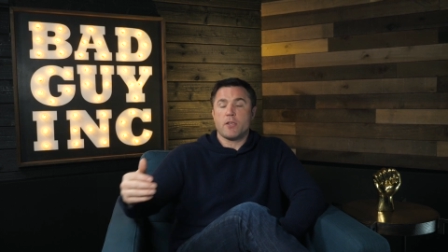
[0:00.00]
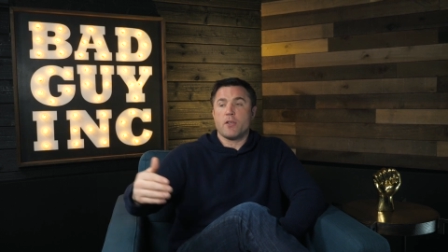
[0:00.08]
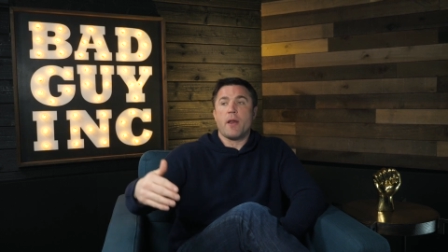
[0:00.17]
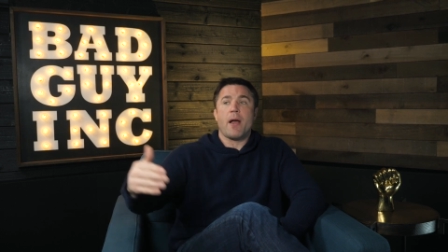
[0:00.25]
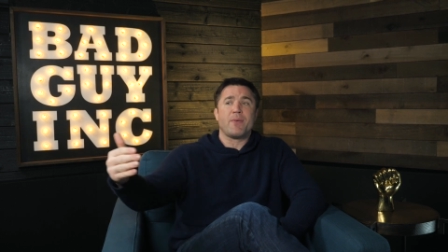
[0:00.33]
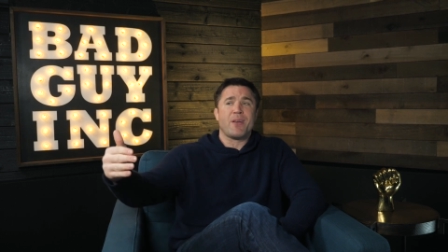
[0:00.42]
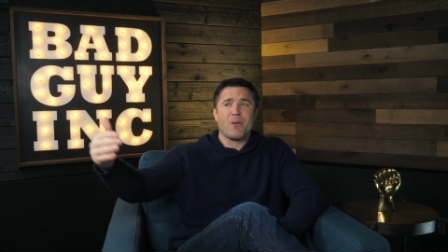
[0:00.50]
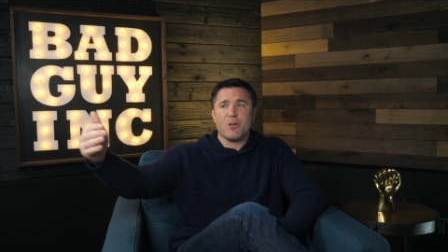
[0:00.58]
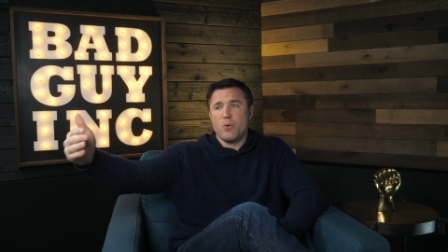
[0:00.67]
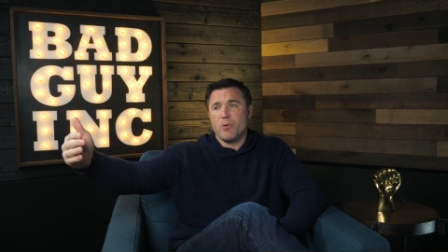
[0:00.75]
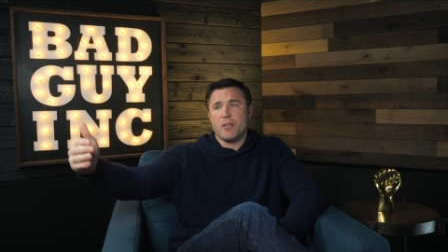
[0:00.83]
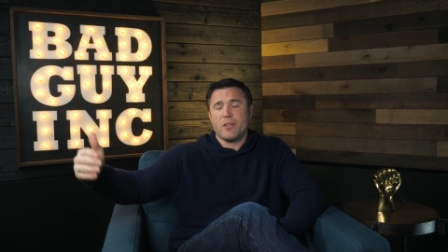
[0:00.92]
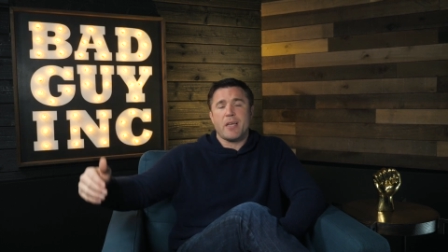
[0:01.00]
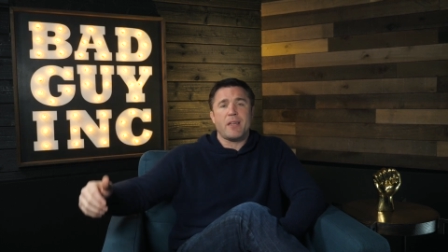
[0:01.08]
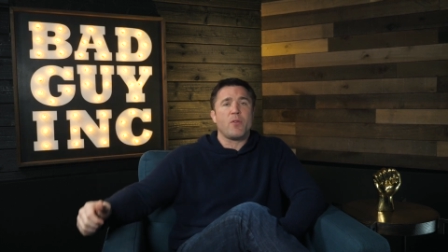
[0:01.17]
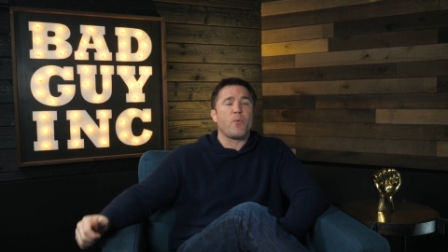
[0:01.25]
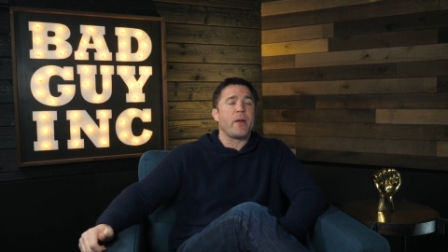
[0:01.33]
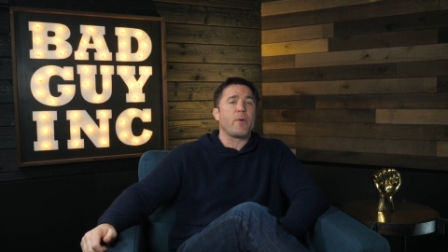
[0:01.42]
weight. So now Derrick Lewis is
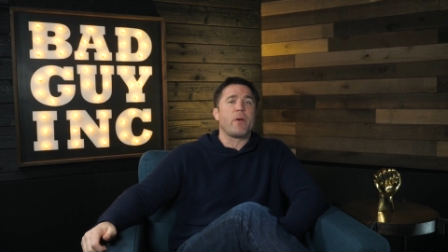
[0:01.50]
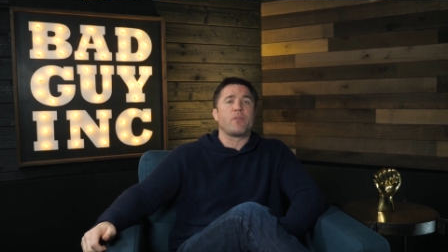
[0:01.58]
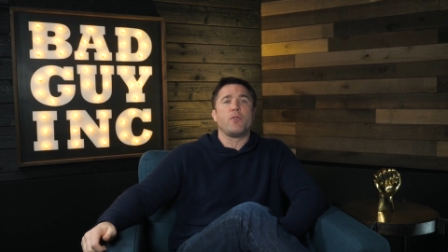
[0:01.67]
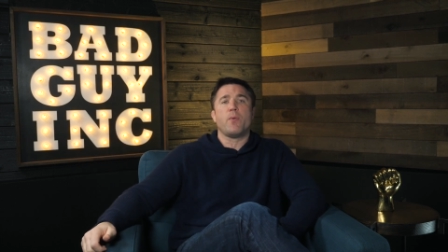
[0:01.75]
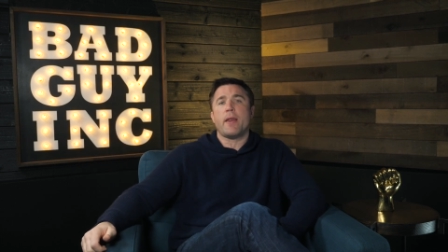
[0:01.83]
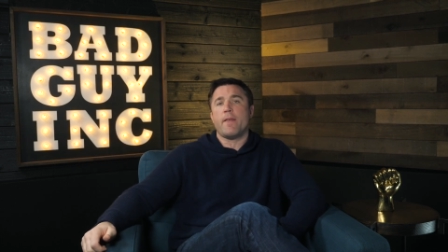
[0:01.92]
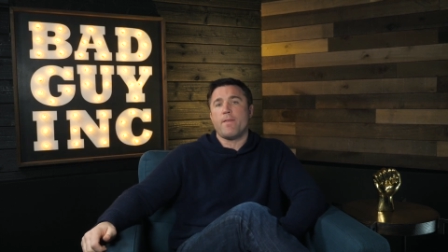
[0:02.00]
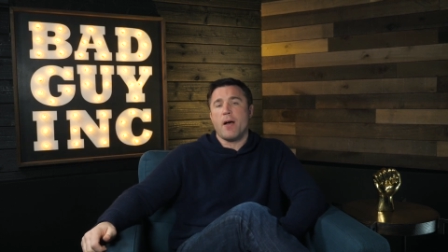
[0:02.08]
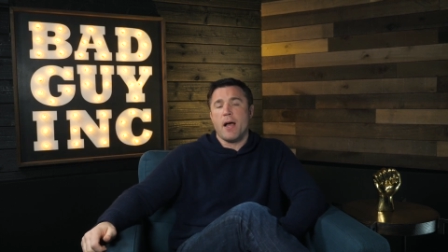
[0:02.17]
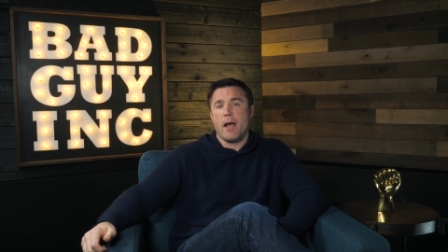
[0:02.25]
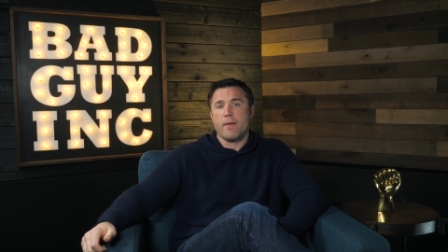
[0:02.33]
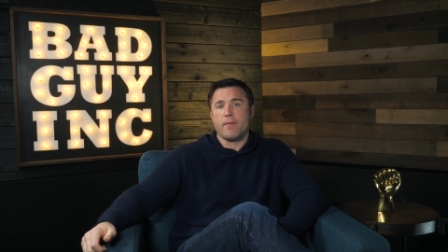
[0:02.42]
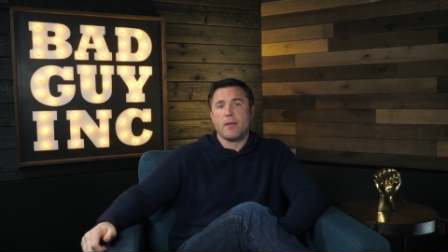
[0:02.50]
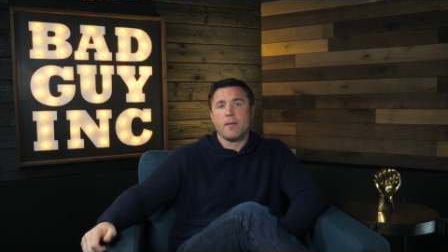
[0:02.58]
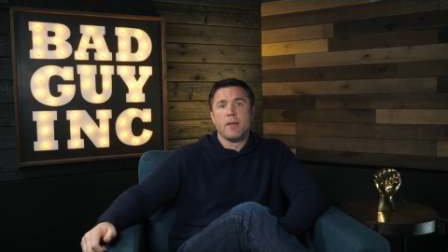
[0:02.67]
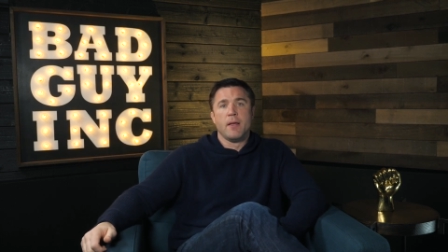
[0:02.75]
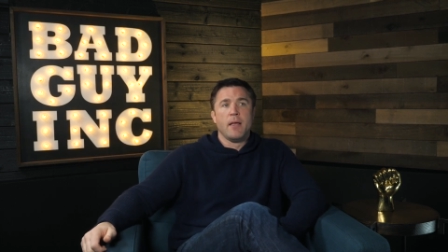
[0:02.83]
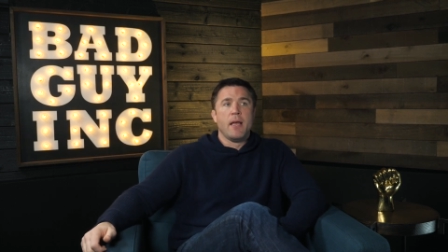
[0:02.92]
getting the ring around 285.
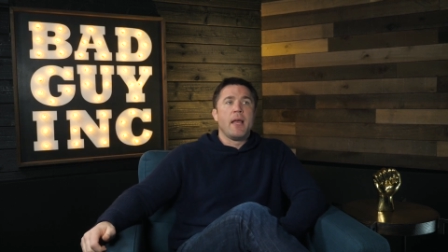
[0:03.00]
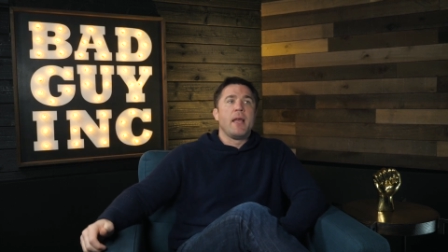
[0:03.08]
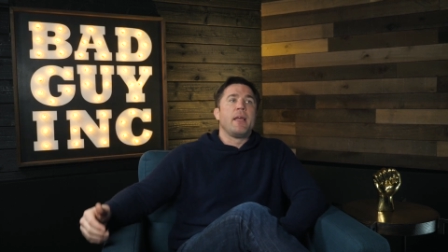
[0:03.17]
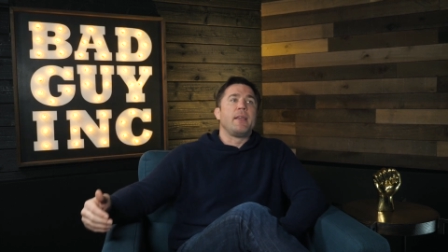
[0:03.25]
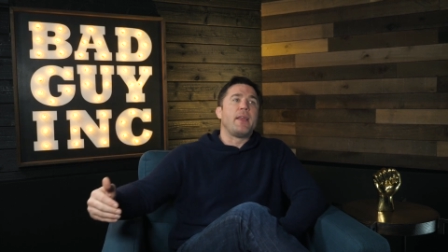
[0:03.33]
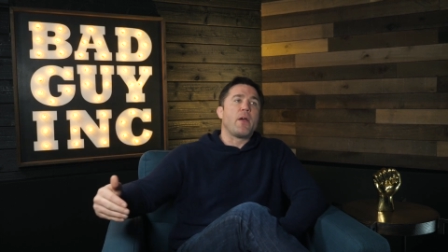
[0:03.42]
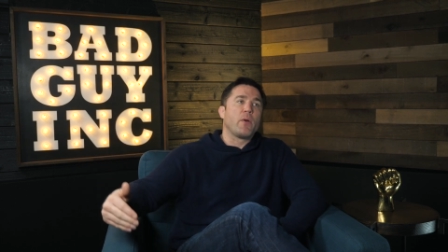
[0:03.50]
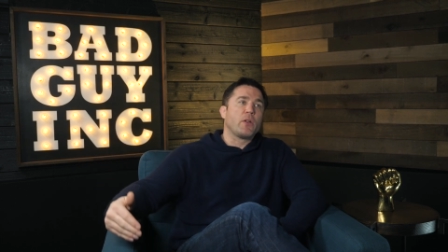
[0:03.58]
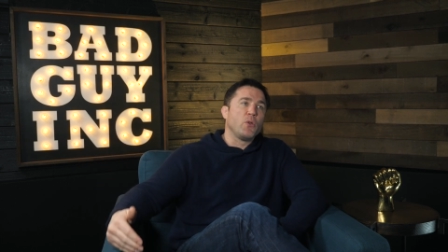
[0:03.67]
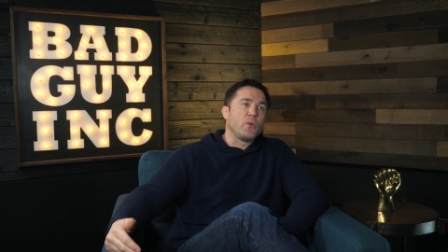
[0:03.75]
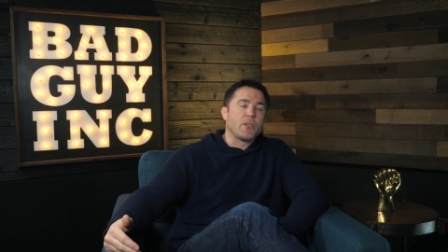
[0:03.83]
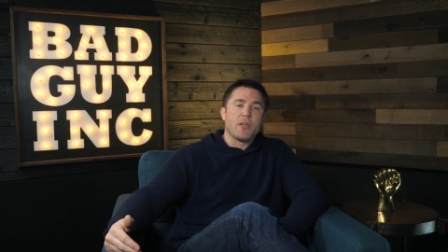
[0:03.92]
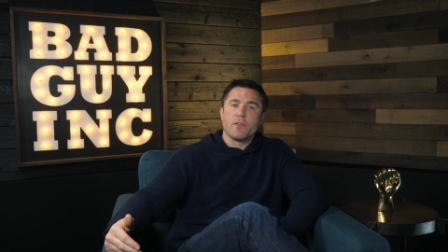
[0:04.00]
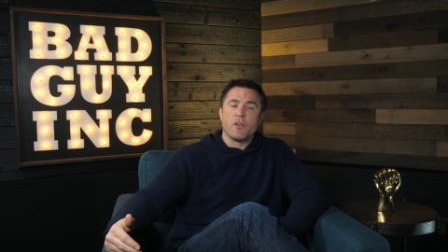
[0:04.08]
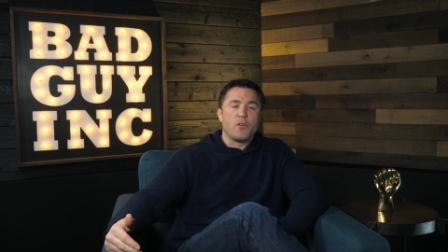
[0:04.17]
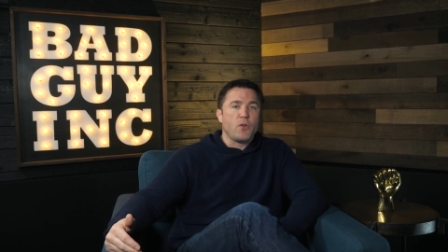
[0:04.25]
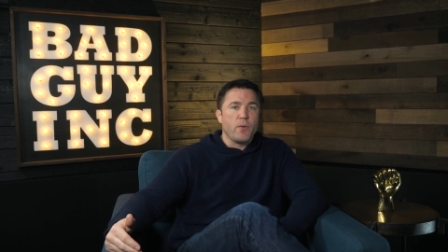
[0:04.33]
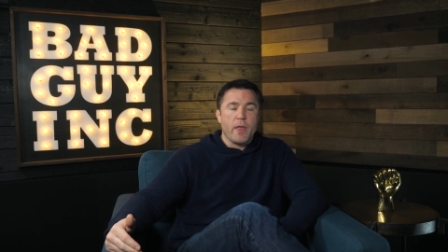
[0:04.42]
Derrick Lewis
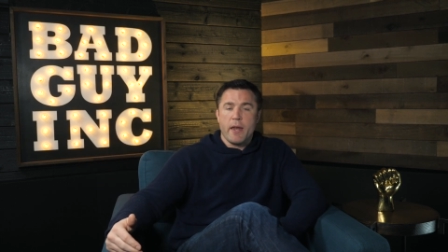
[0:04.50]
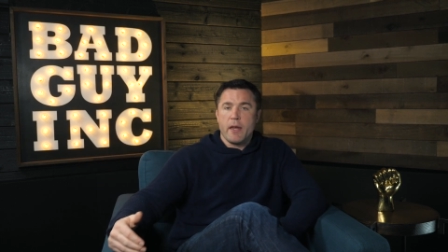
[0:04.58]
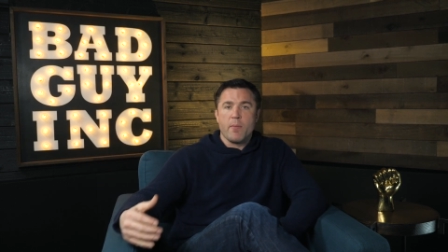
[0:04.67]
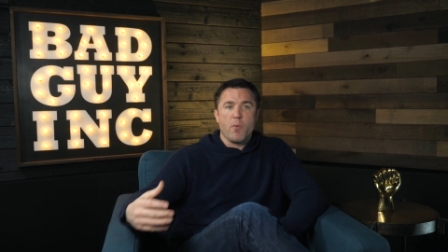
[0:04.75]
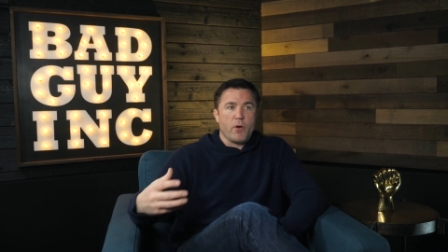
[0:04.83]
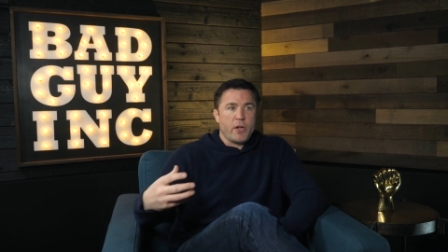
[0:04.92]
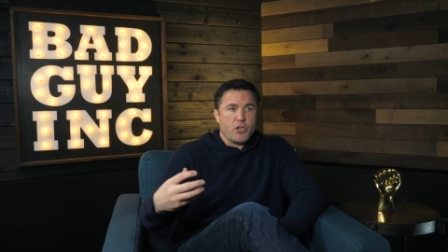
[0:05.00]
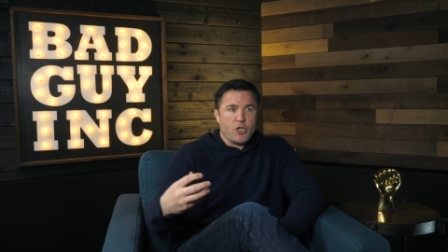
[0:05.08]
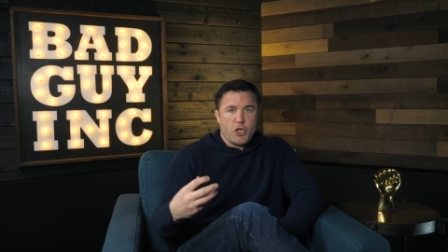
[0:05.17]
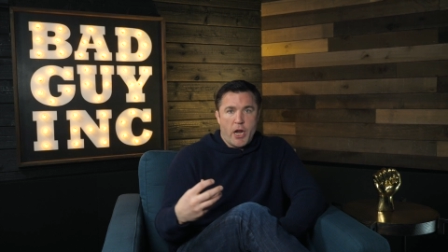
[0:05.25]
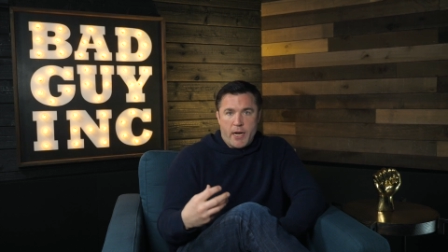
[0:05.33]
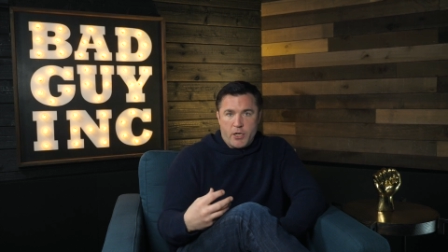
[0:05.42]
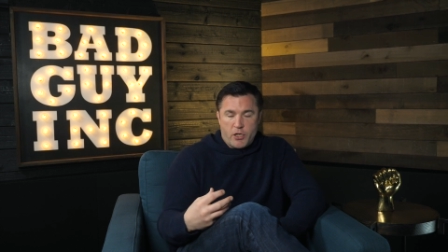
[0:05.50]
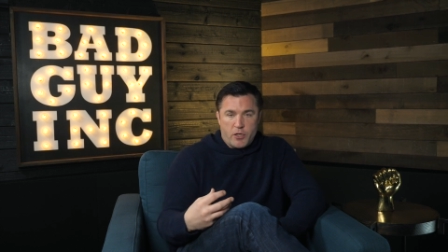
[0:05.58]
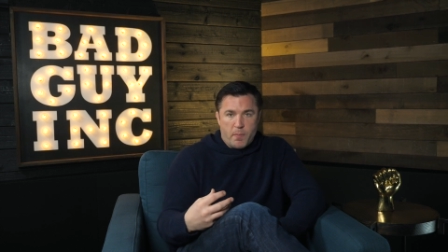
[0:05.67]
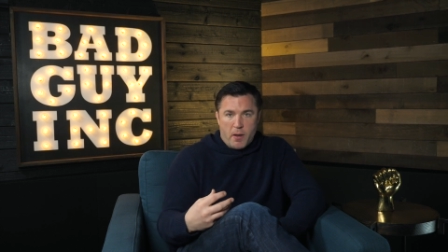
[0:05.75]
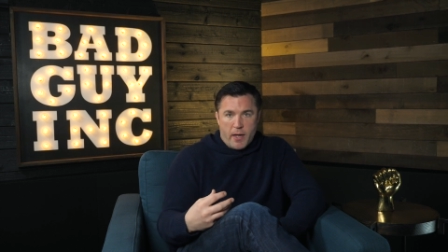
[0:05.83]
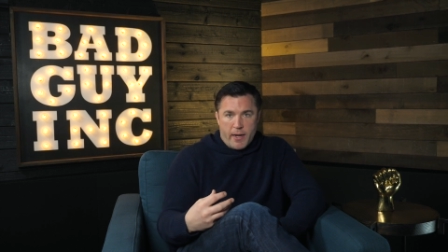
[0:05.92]
doesn't do that anymore. He's changed
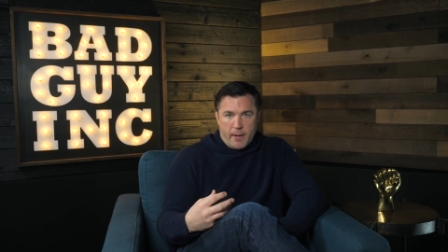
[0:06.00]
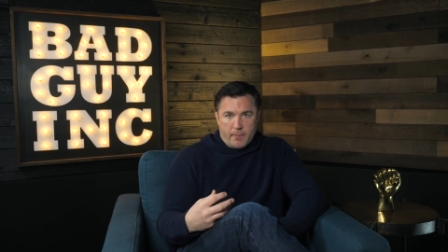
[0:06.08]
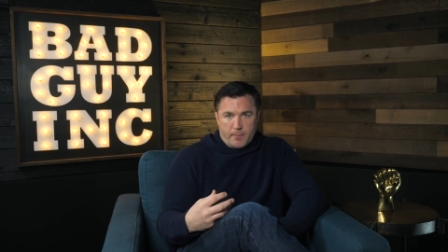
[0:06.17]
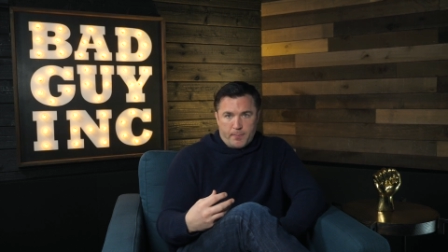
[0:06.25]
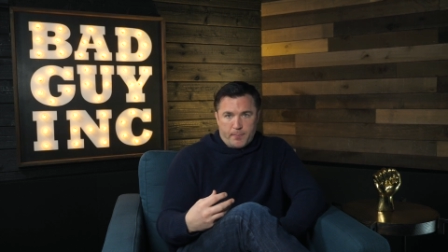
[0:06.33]
his body.